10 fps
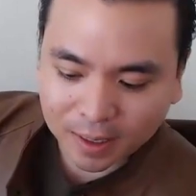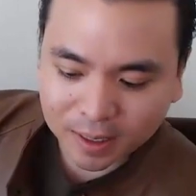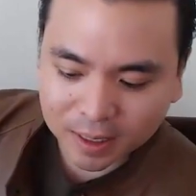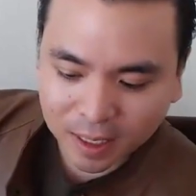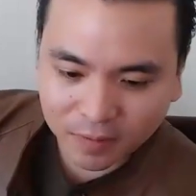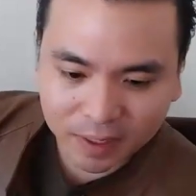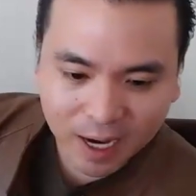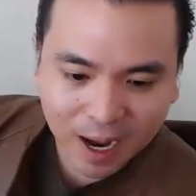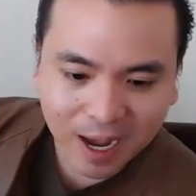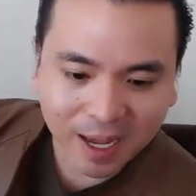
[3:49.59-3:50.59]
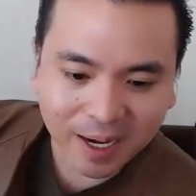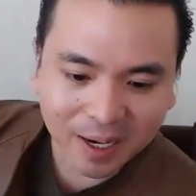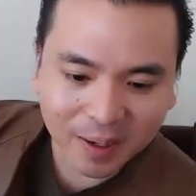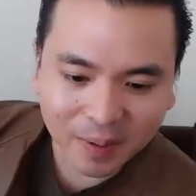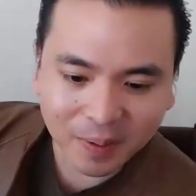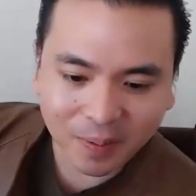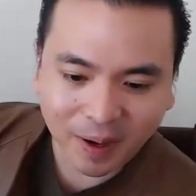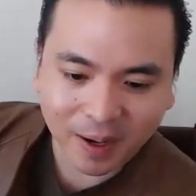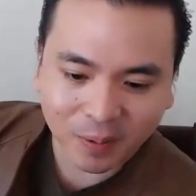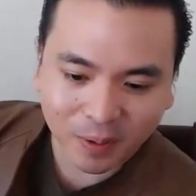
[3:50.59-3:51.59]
self-taught, right,